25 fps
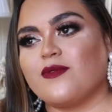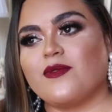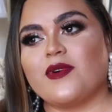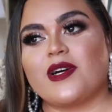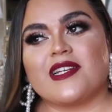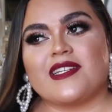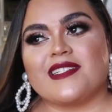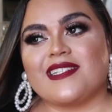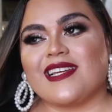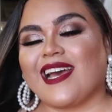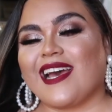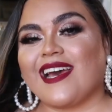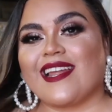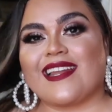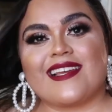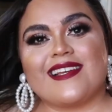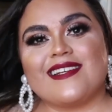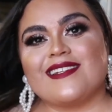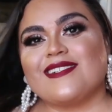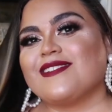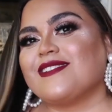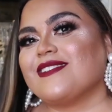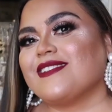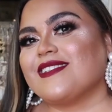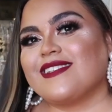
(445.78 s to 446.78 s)
What a
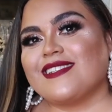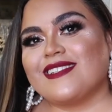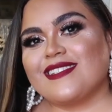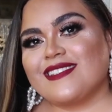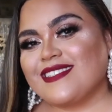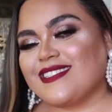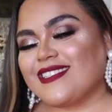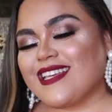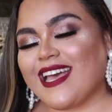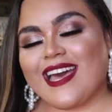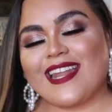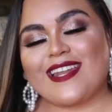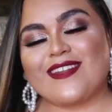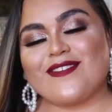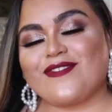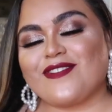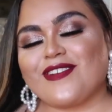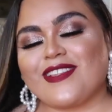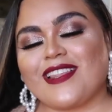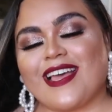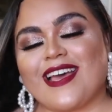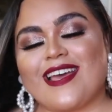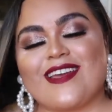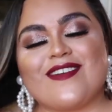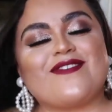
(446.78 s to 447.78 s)
daddy. Daddy
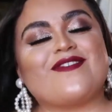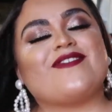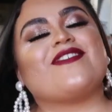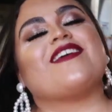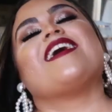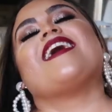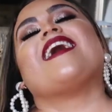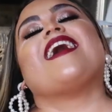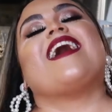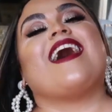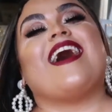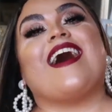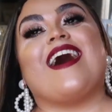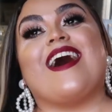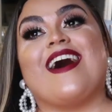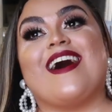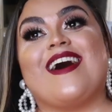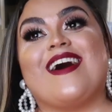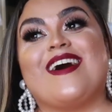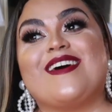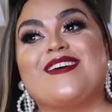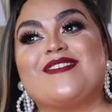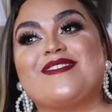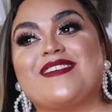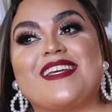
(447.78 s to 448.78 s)
for life.
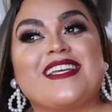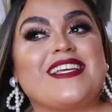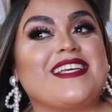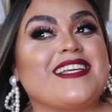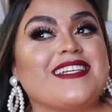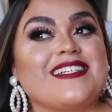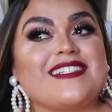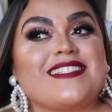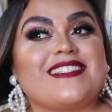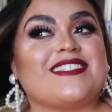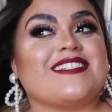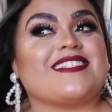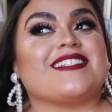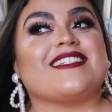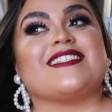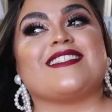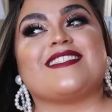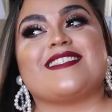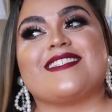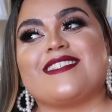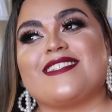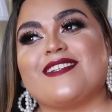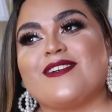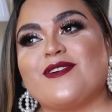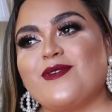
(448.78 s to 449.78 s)
Um, he's
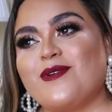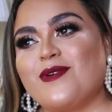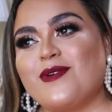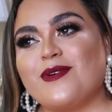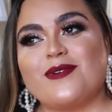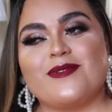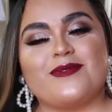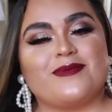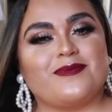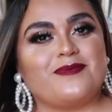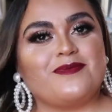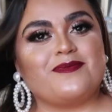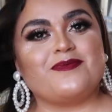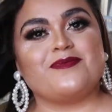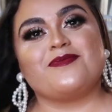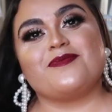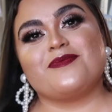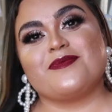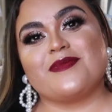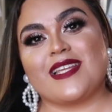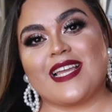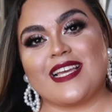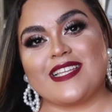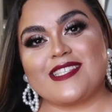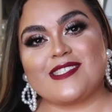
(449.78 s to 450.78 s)
just, whew,
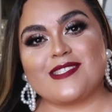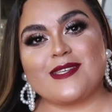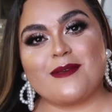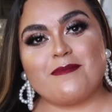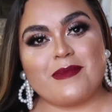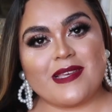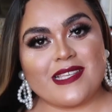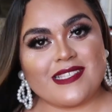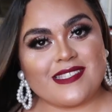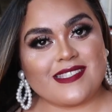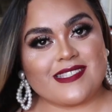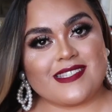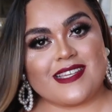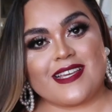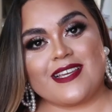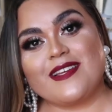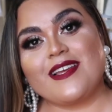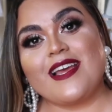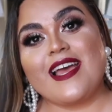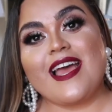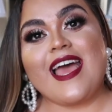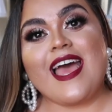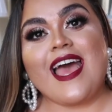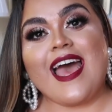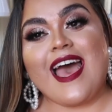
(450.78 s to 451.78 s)
gets you misty.
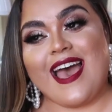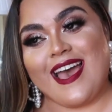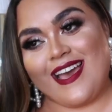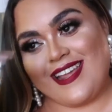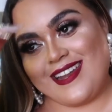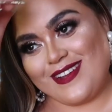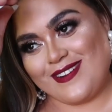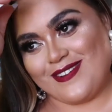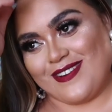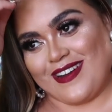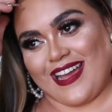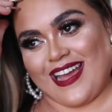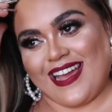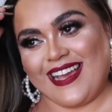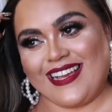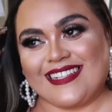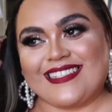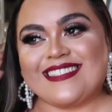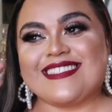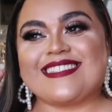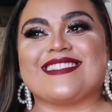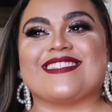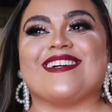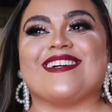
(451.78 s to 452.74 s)
Anyway,